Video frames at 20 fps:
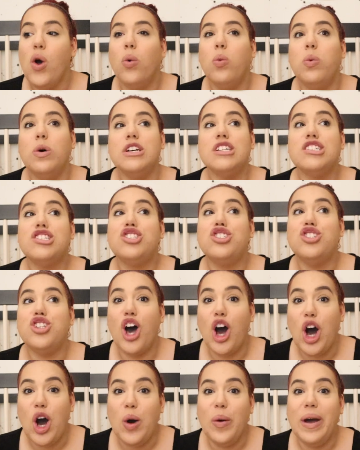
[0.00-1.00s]
was
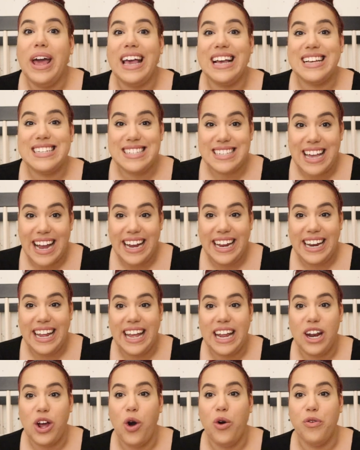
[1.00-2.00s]
so
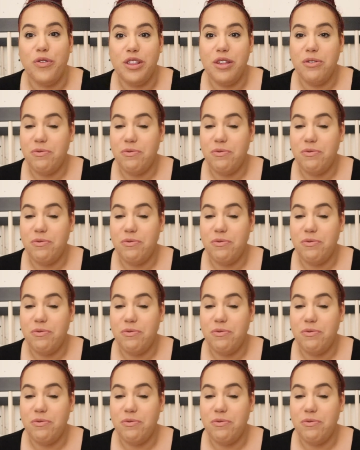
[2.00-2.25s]
excited over